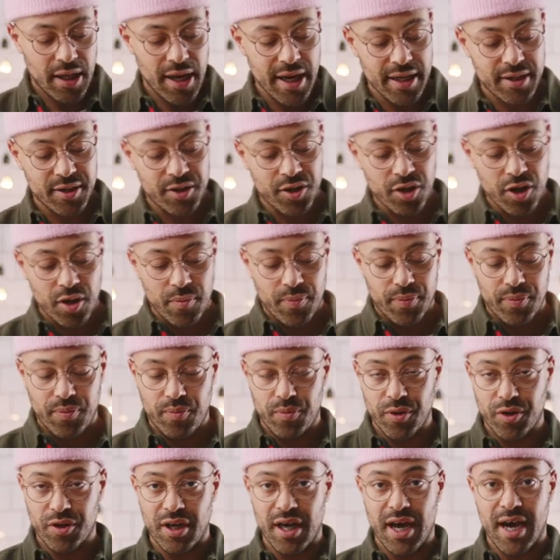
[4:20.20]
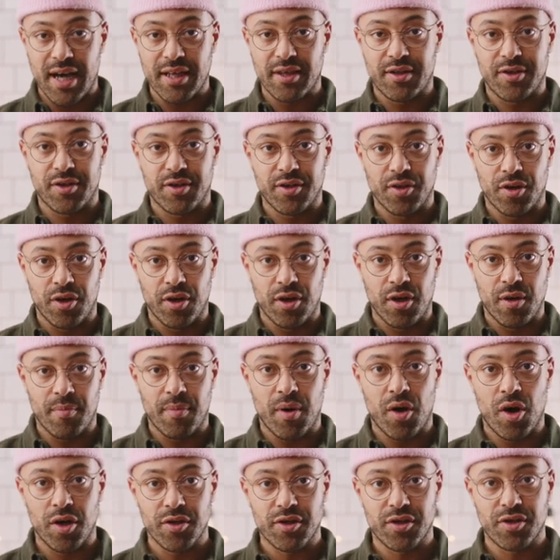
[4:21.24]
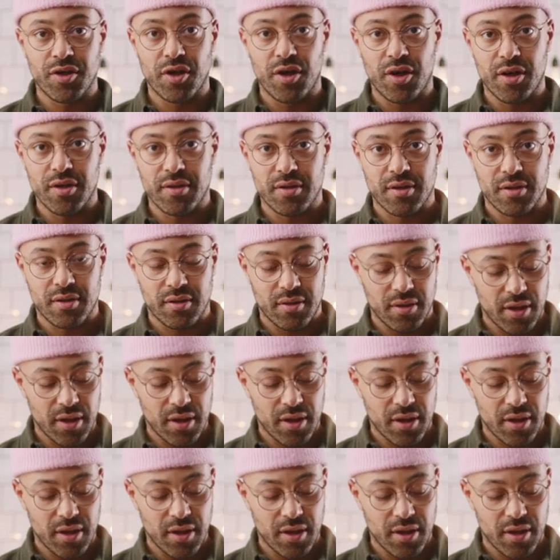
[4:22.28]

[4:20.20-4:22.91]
Next up, we're gonna add some hot sauce.